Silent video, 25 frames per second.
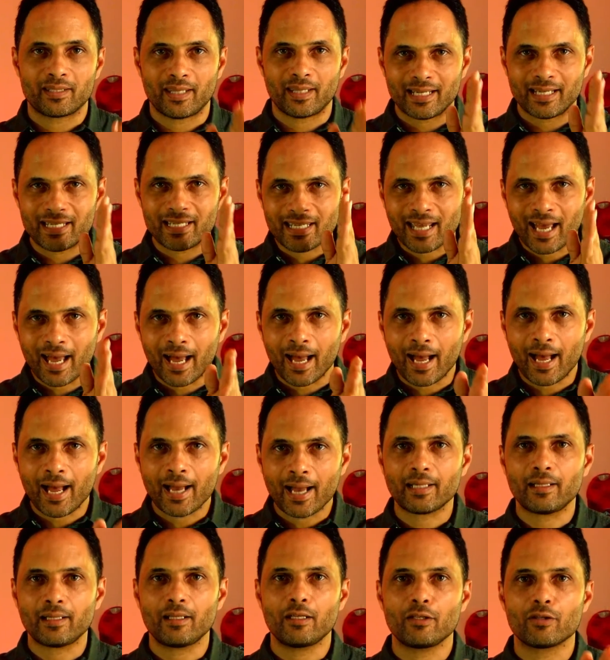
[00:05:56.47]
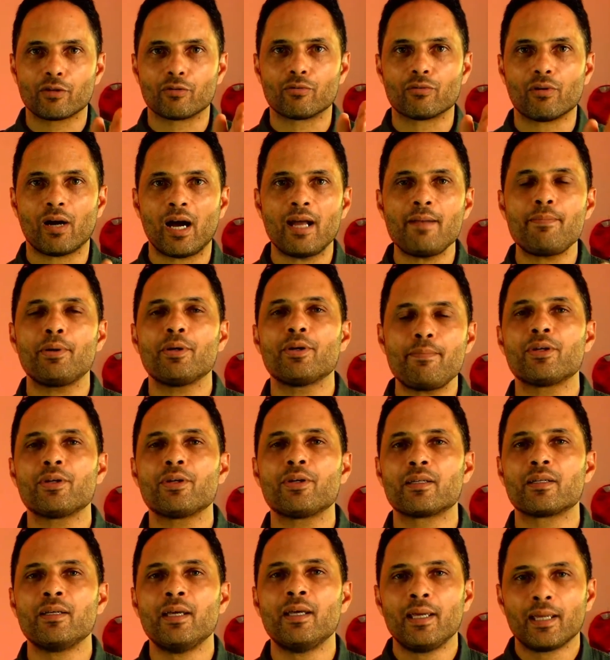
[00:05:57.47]
They're targeting the right
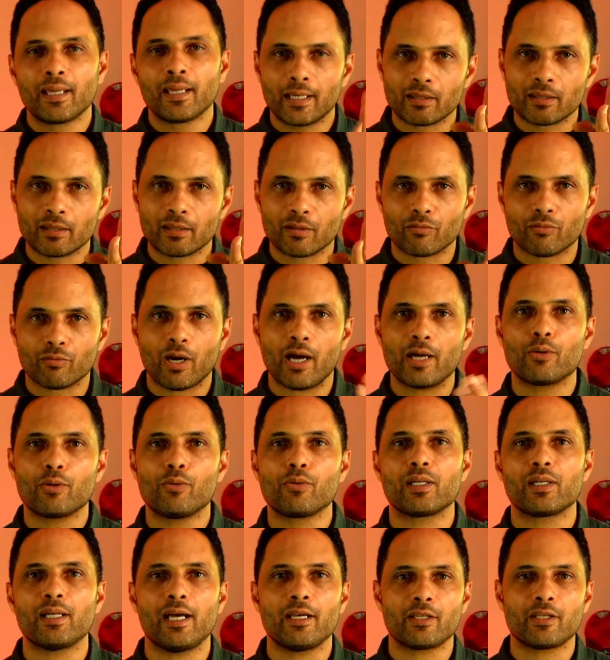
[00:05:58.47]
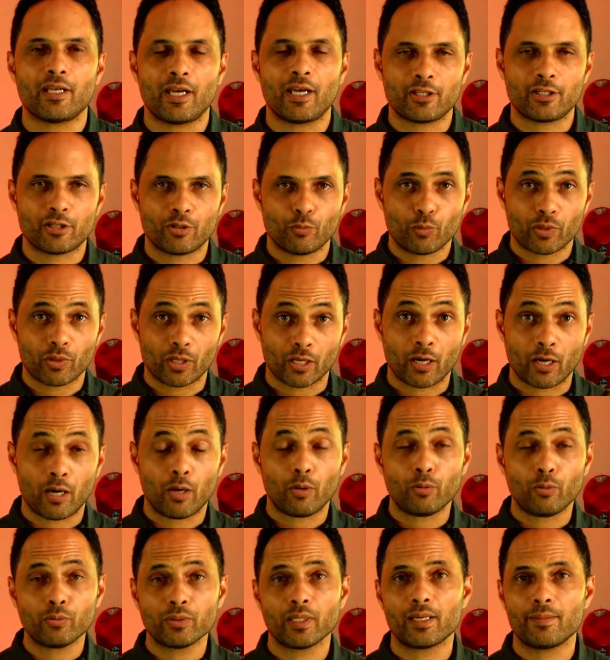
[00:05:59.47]
person in the right organization with a
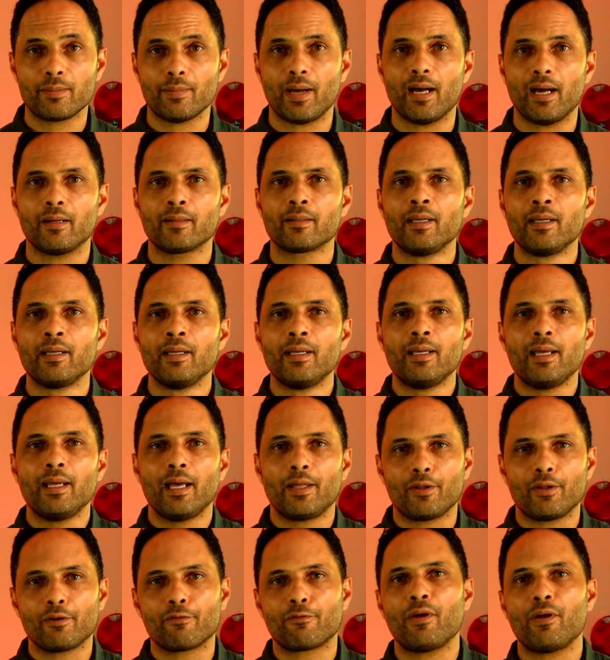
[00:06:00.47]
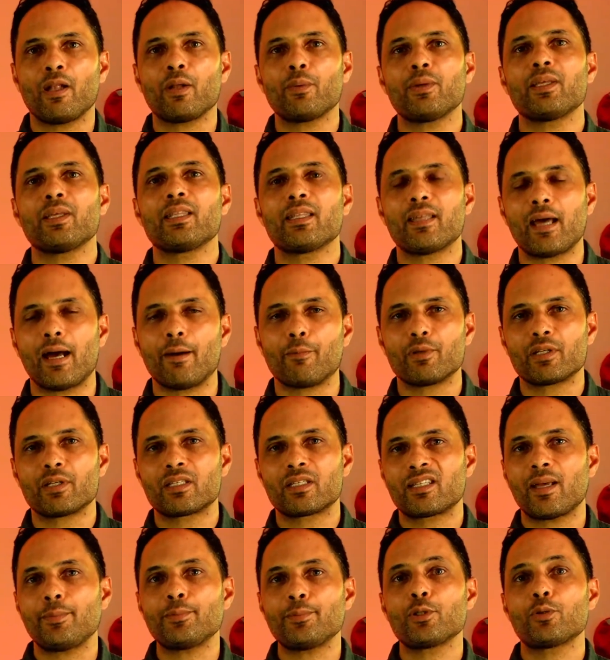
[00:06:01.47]
cold email and then following that with
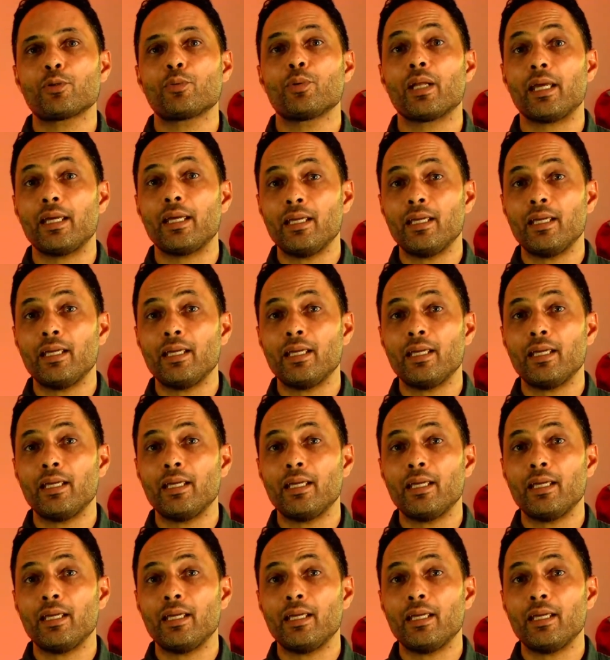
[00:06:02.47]
subsequent